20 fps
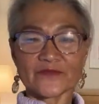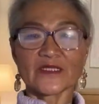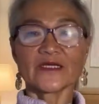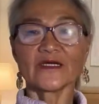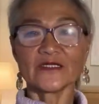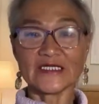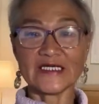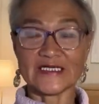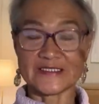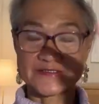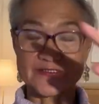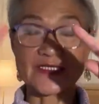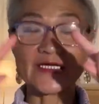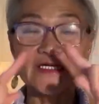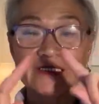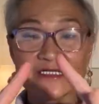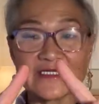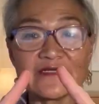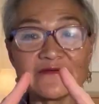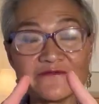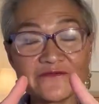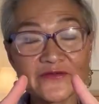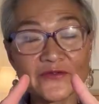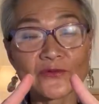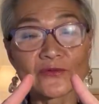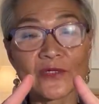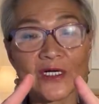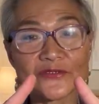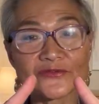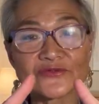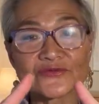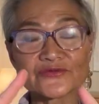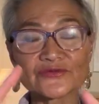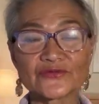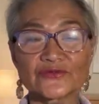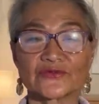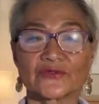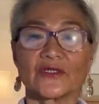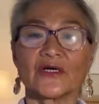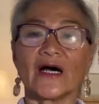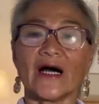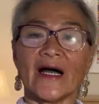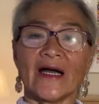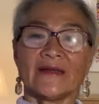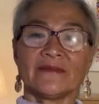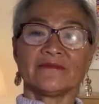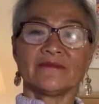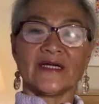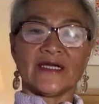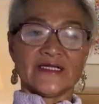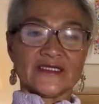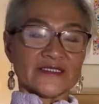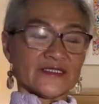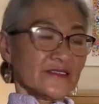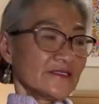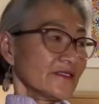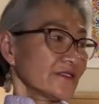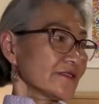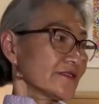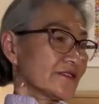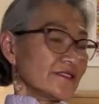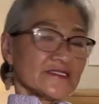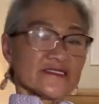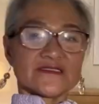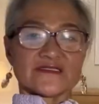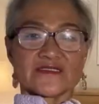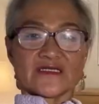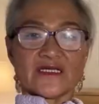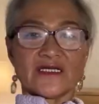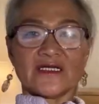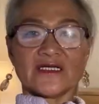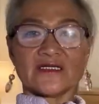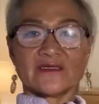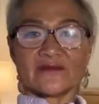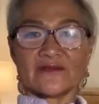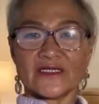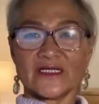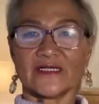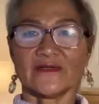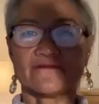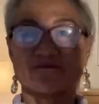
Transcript: yes, if you want to know, I make this area,